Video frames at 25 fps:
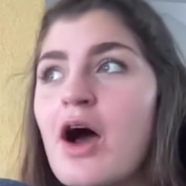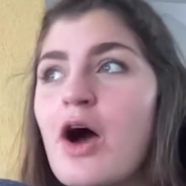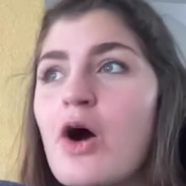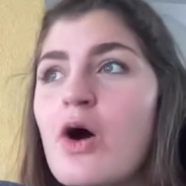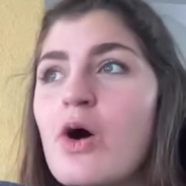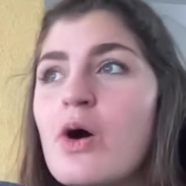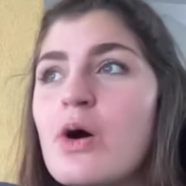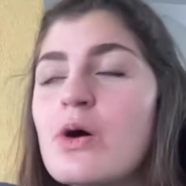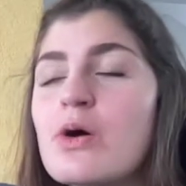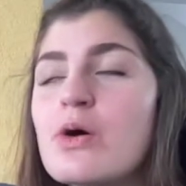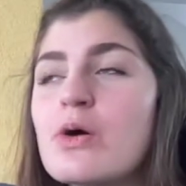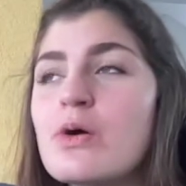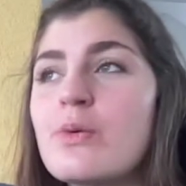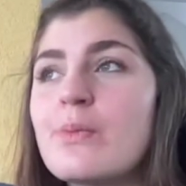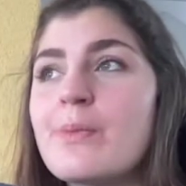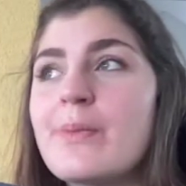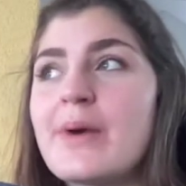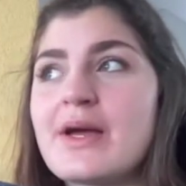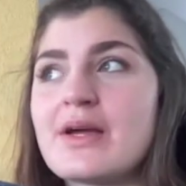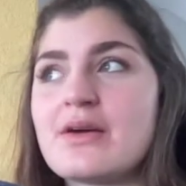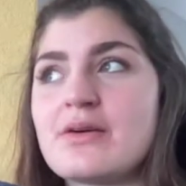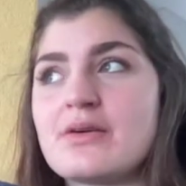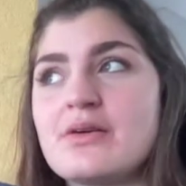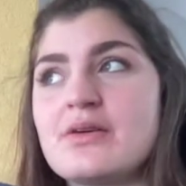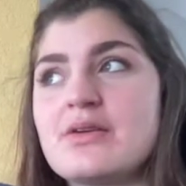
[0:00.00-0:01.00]
Oh
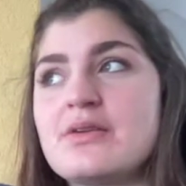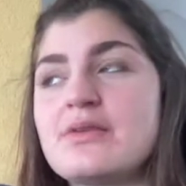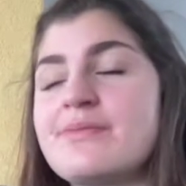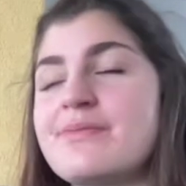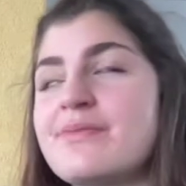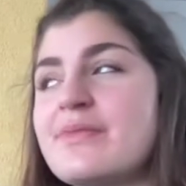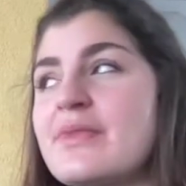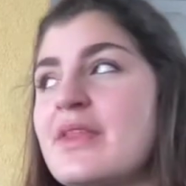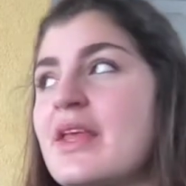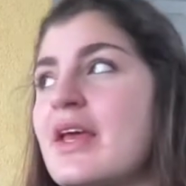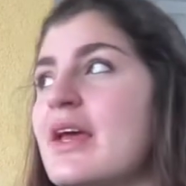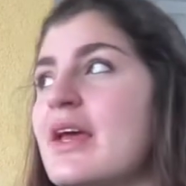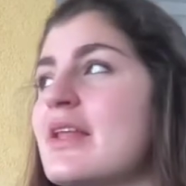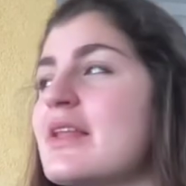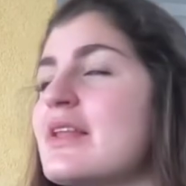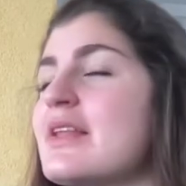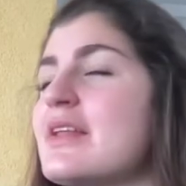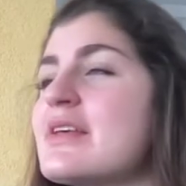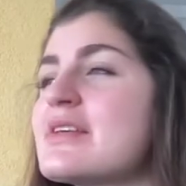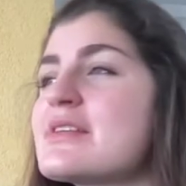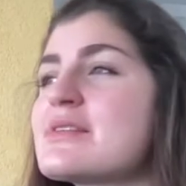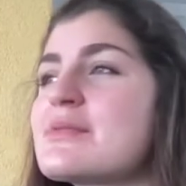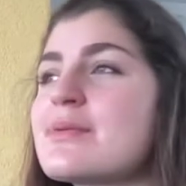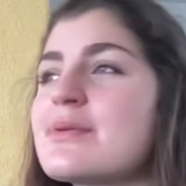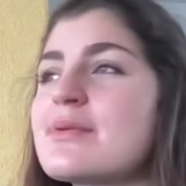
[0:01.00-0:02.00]
my god.
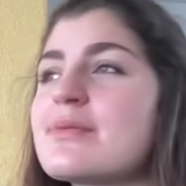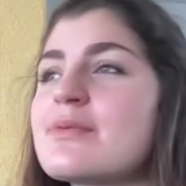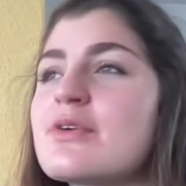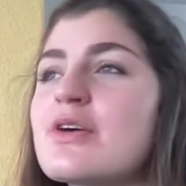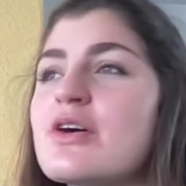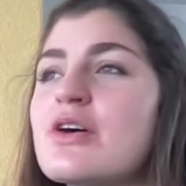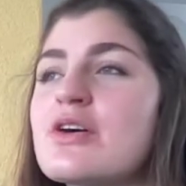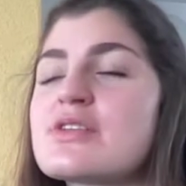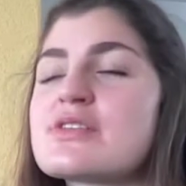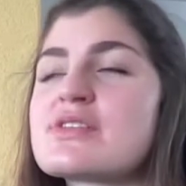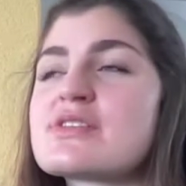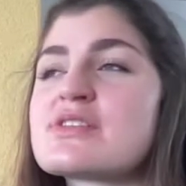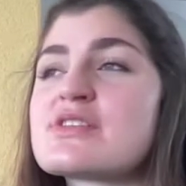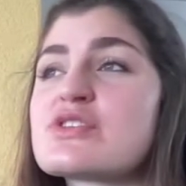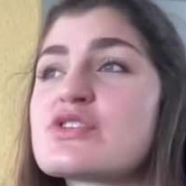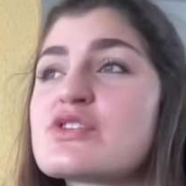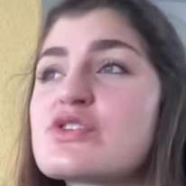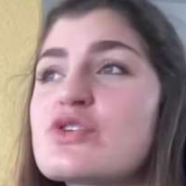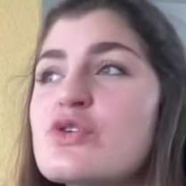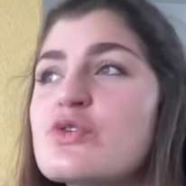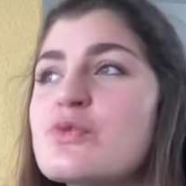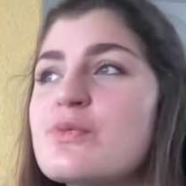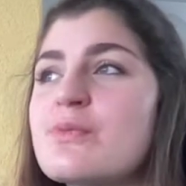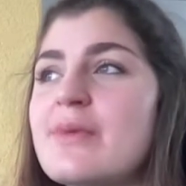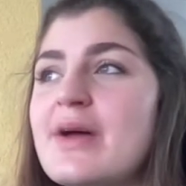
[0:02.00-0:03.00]
These people got
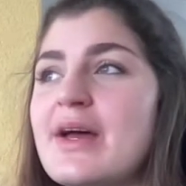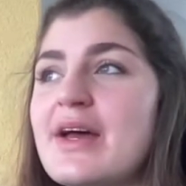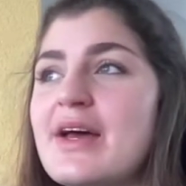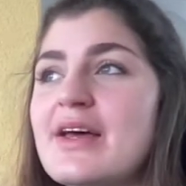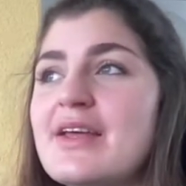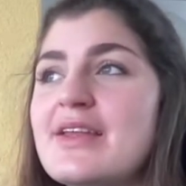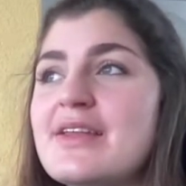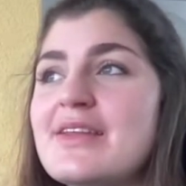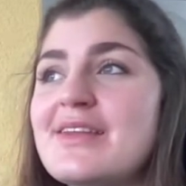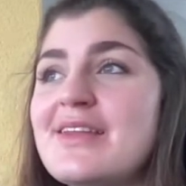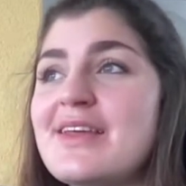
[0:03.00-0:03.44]
so mad.